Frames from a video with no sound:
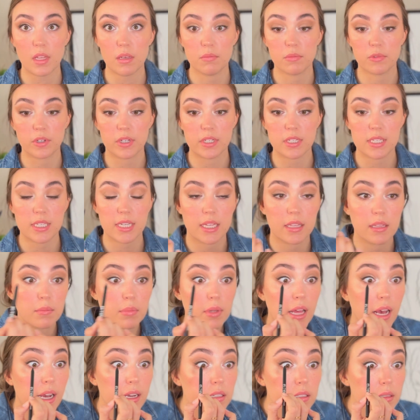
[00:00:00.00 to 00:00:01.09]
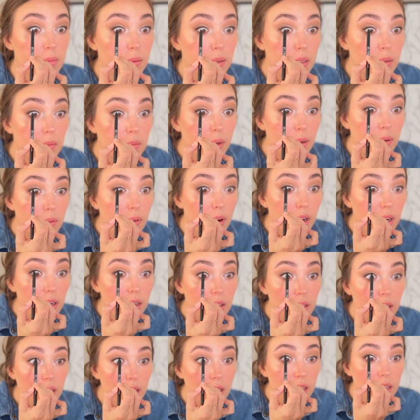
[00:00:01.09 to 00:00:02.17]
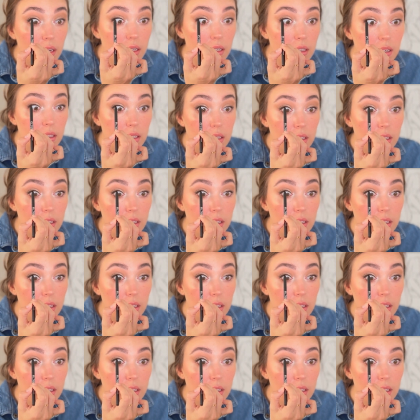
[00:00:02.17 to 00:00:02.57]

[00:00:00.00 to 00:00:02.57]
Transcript: going to take the black to put in my waterline.